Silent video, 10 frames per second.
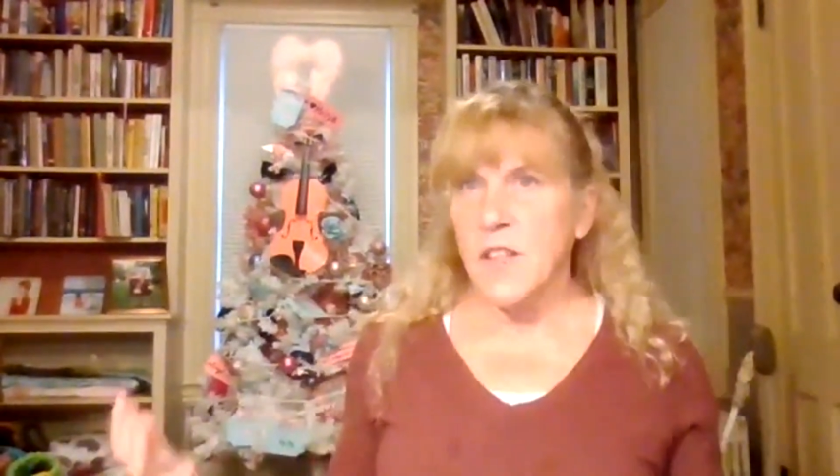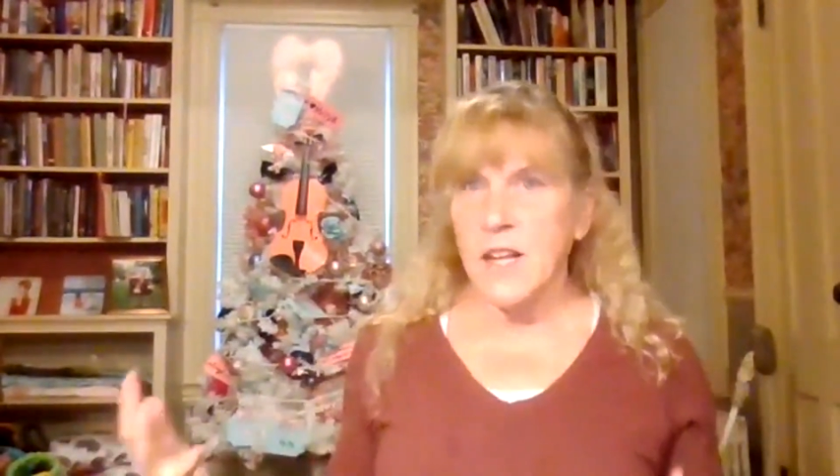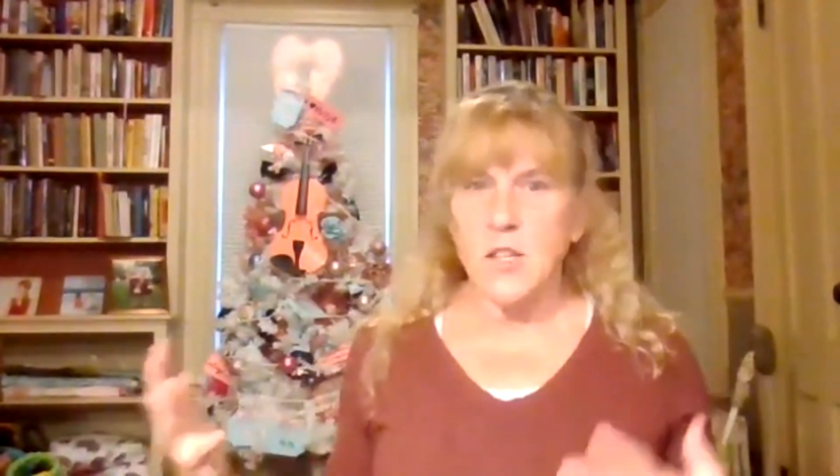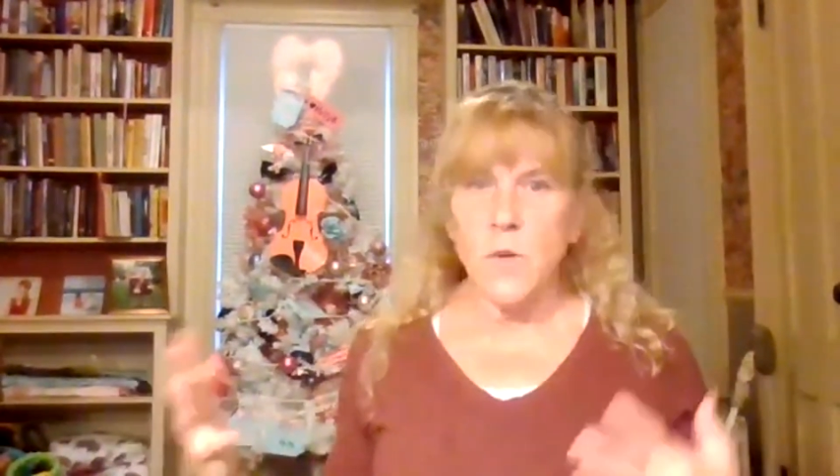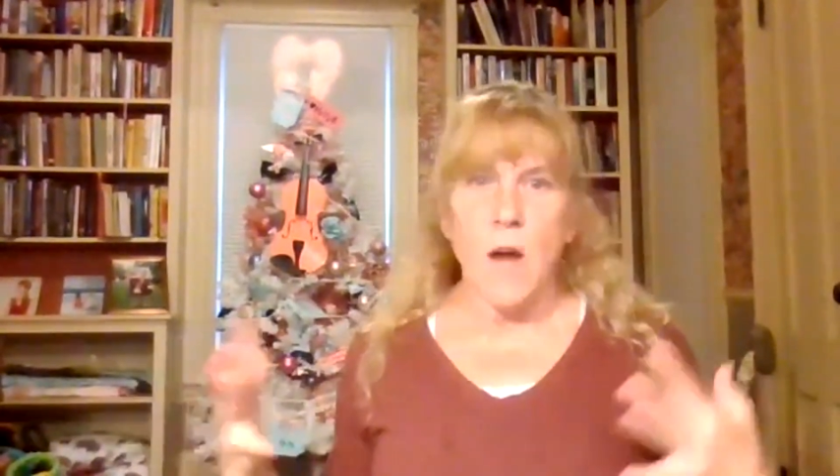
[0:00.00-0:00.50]
So they
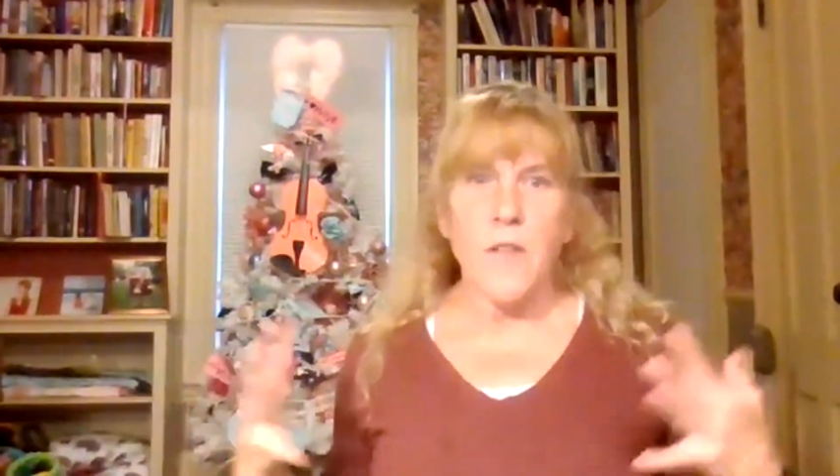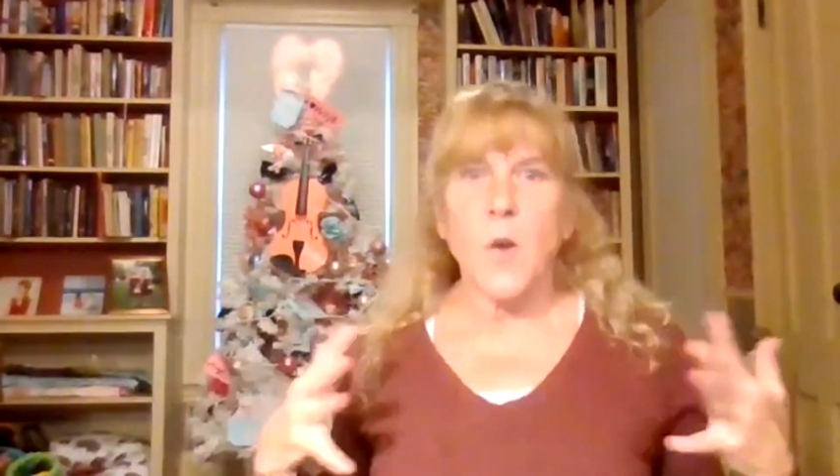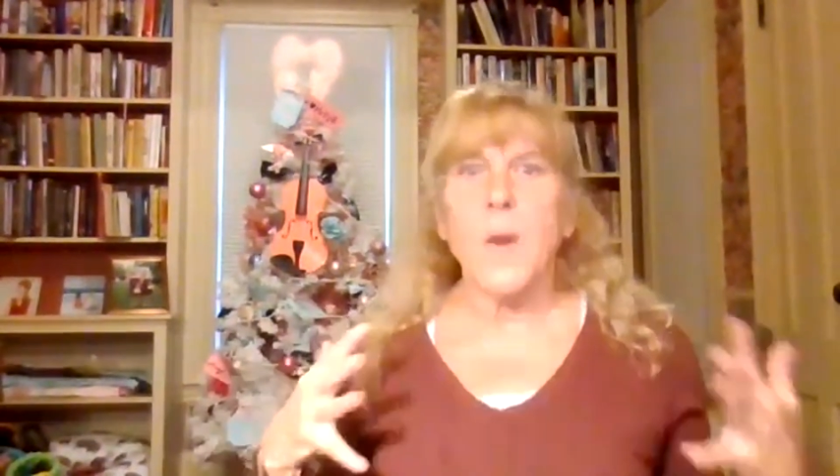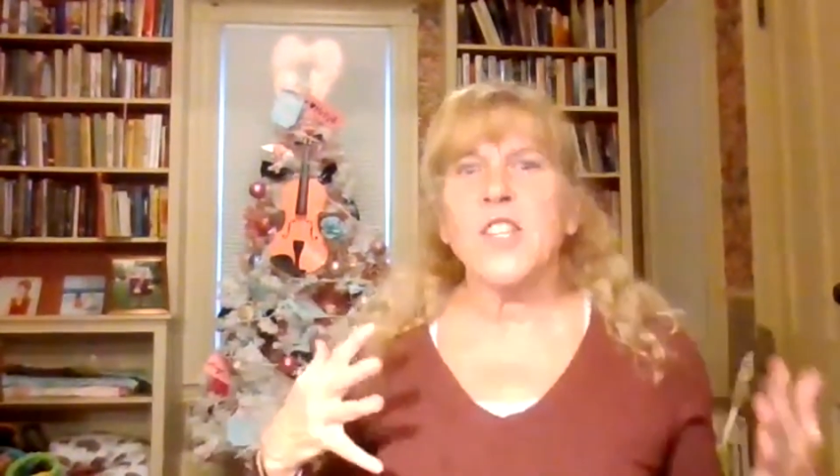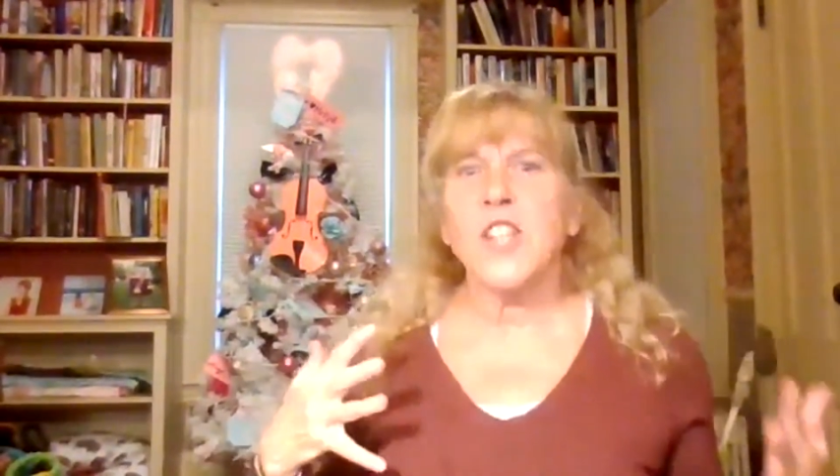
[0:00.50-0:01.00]
had to do all the
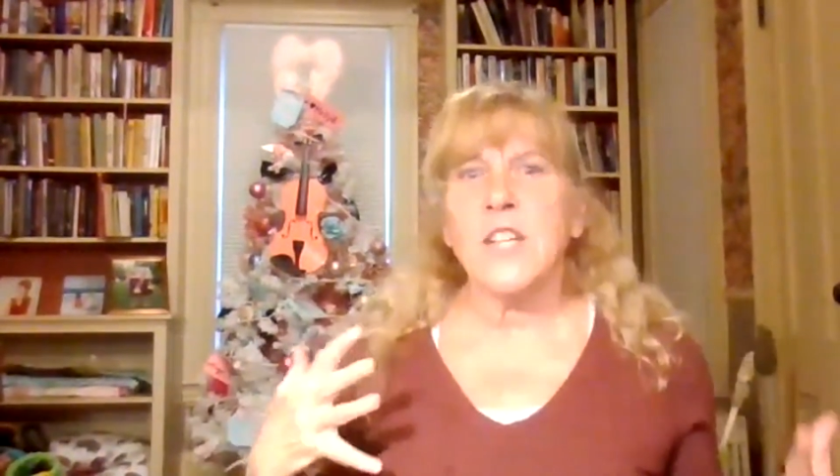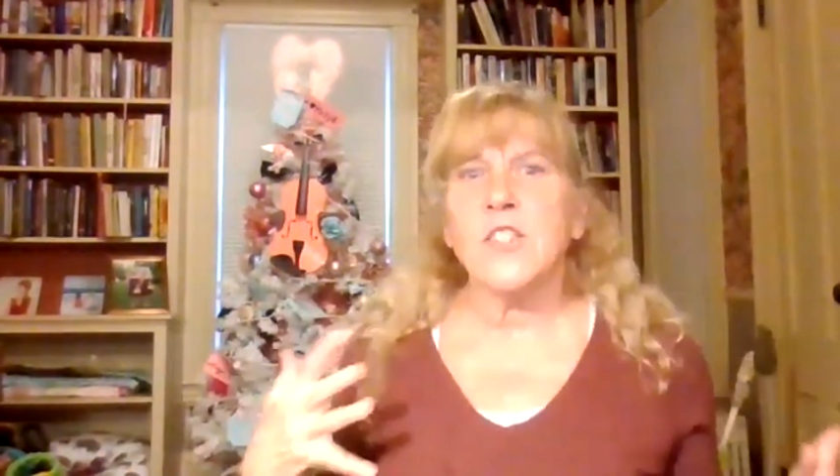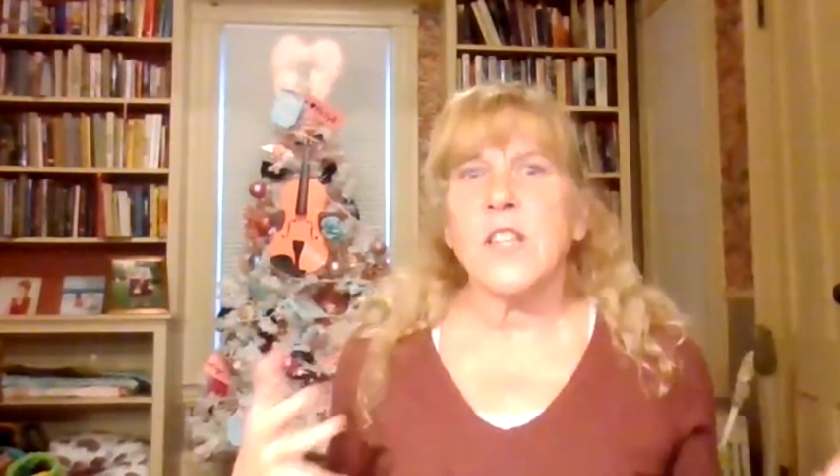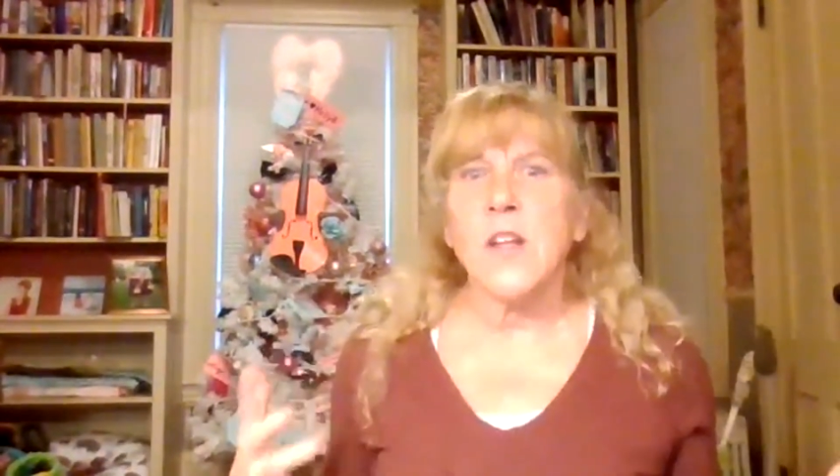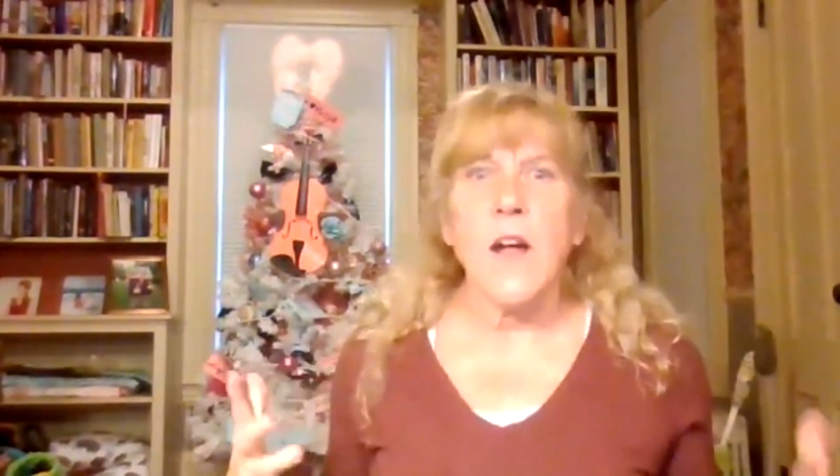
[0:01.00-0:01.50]
quick changes that